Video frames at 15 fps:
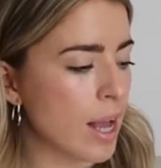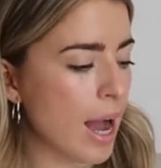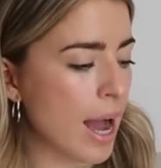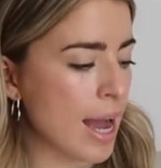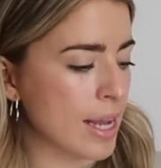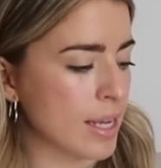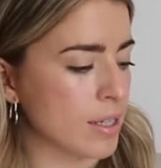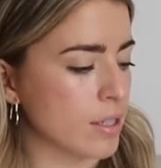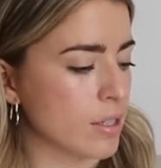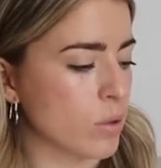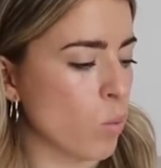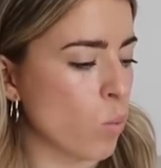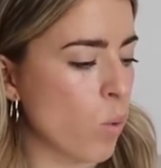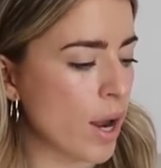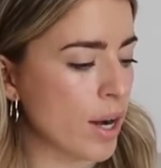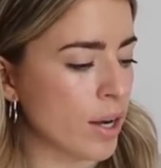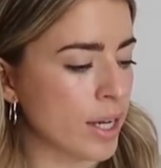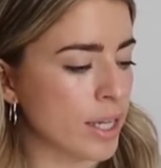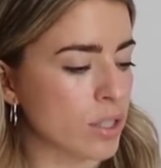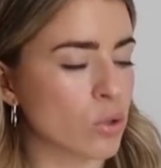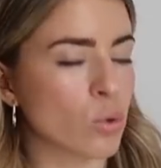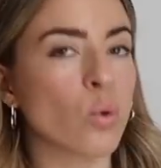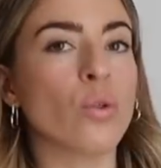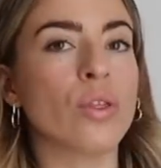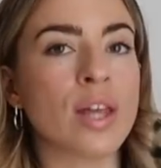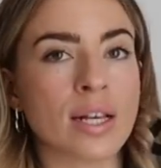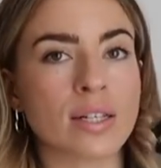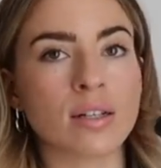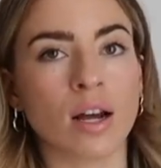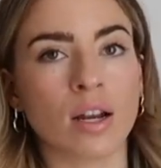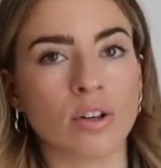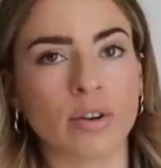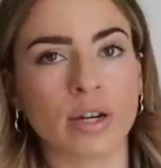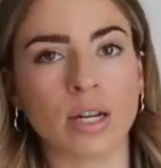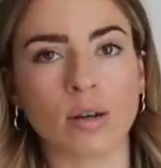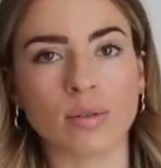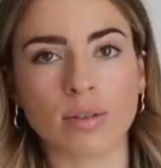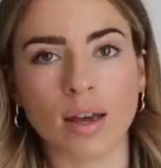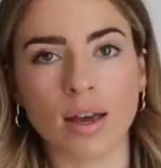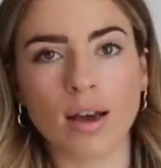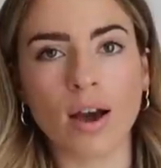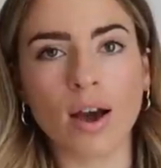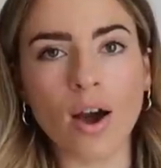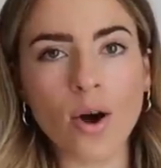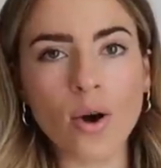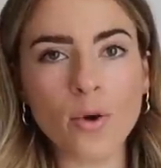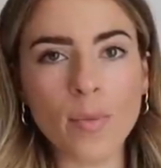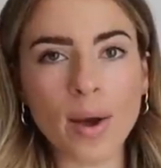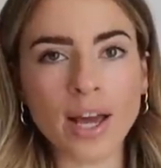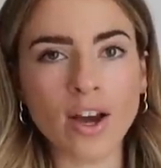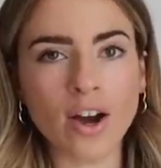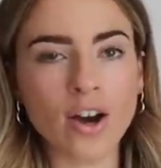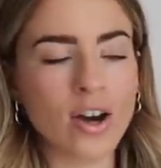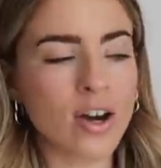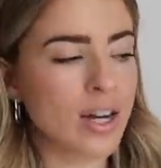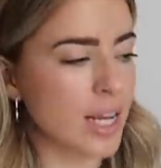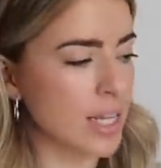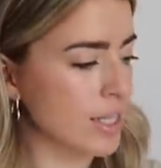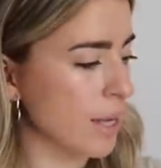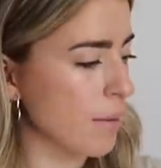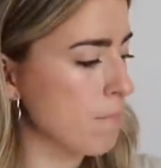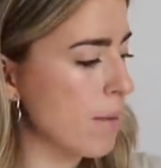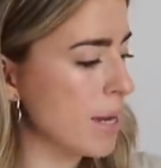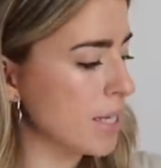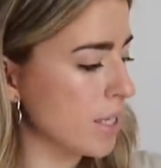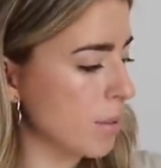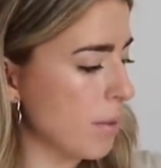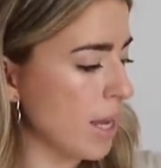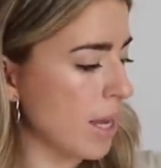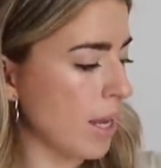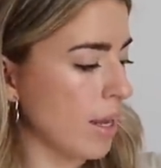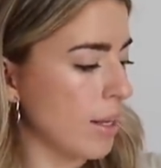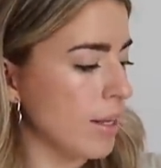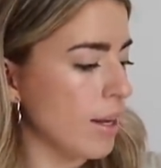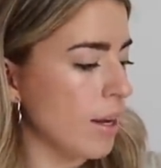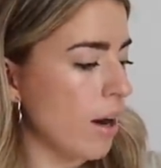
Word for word: And when I saw this colour green, I was like, oh my god, it's like meant to be.